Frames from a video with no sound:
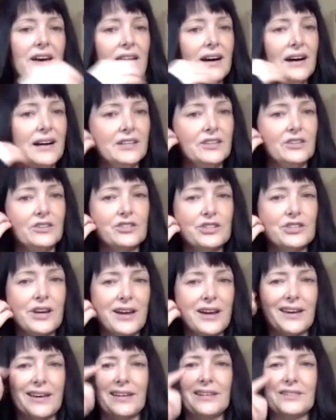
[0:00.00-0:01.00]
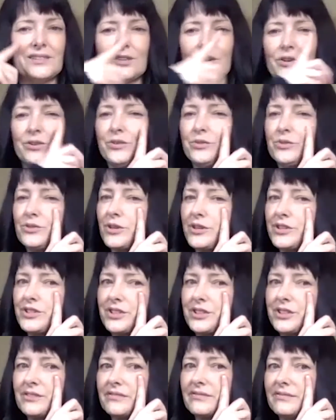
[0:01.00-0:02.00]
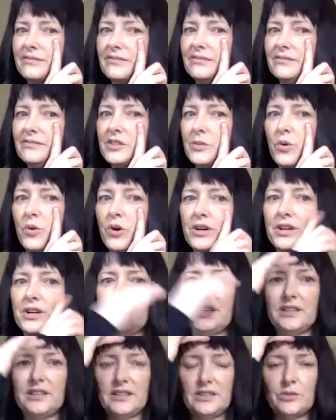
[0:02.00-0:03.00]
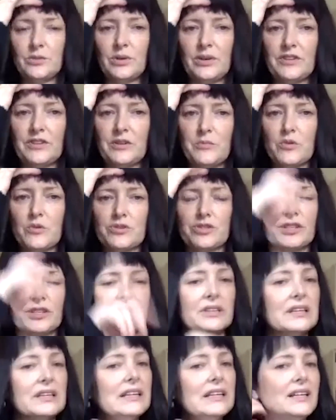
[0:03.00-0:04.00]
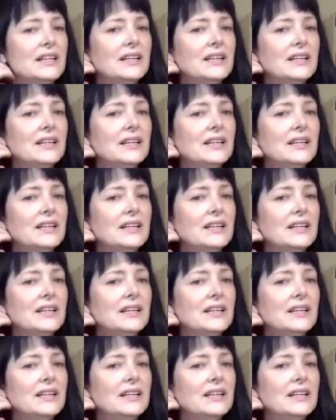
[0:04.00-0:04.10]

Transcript: I could check, is there a nutrition support I need? Do I have an emotion?